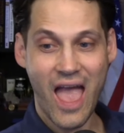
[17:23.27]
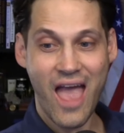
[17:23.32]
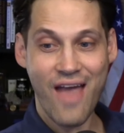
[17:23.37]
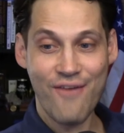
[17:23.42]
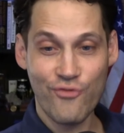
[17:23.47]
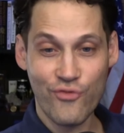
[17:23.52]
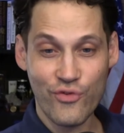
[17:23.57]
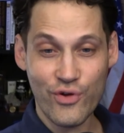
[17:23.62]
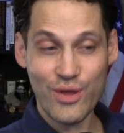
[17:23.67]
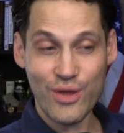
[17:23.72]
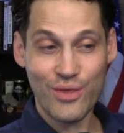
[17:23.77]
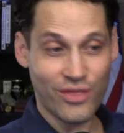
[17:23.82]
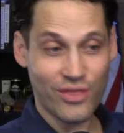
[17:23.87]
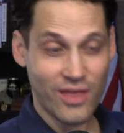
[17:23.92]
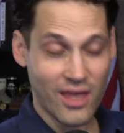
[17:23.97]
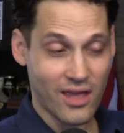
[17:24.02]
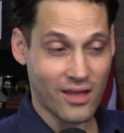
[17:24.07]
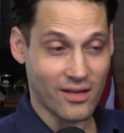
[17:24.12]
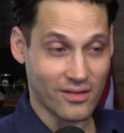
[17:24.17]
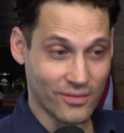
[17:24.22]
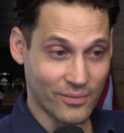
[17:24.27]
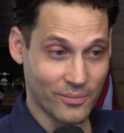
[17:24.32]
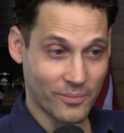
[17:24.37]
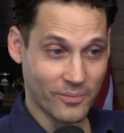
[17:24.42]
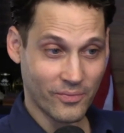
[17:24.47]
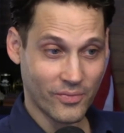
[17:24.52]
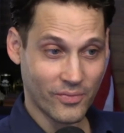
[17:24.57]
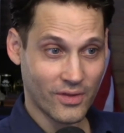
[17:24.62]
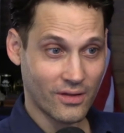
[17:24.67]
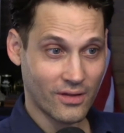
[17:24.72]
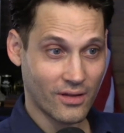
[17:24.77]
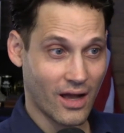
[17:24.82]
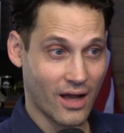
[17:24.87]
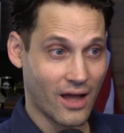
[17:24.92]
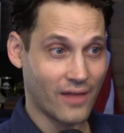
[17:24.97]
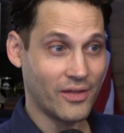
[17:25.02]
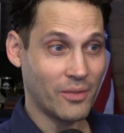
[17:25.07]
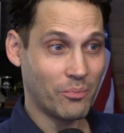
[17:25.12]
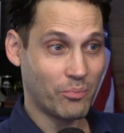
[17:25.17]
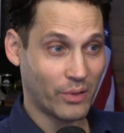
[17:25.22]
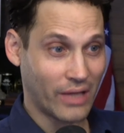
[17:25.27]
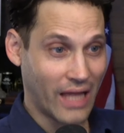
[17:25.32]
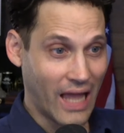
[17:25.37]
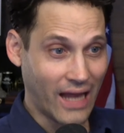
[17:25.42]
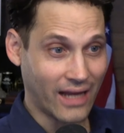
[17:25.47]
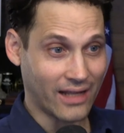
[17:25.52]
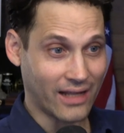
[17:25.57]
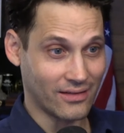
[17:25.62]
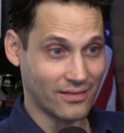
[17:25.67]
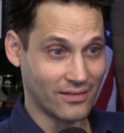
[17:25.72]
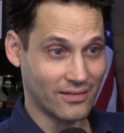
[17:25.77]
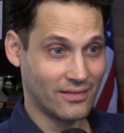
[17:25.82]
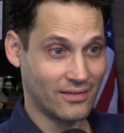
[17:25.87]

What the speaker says: everything on the planet.